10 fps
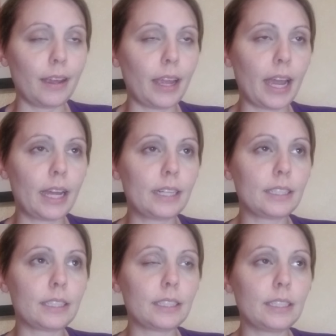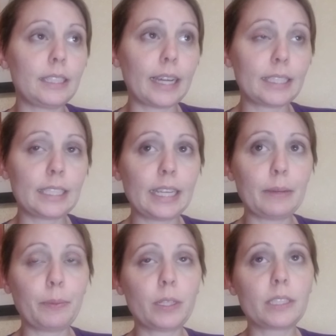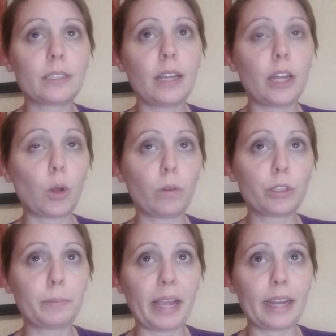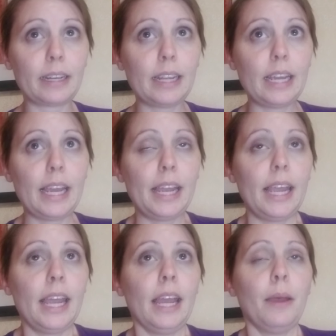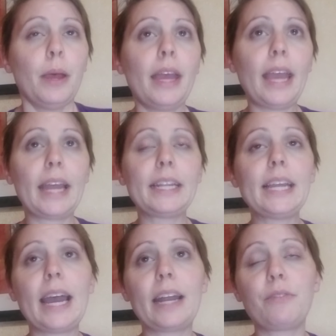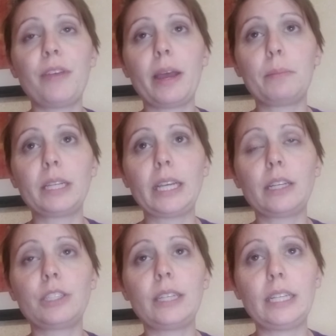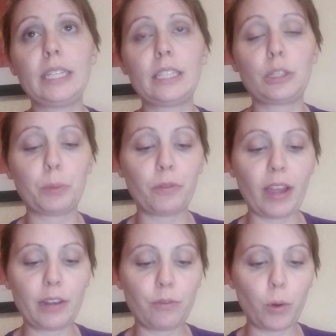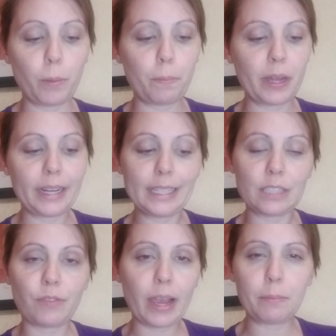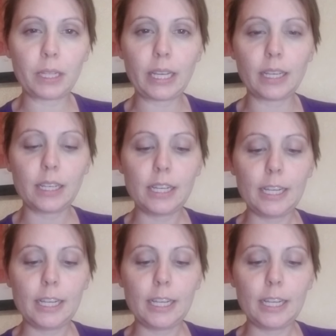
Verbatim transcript: And yes, he was an older man and he had a family he needed to provide for, but his family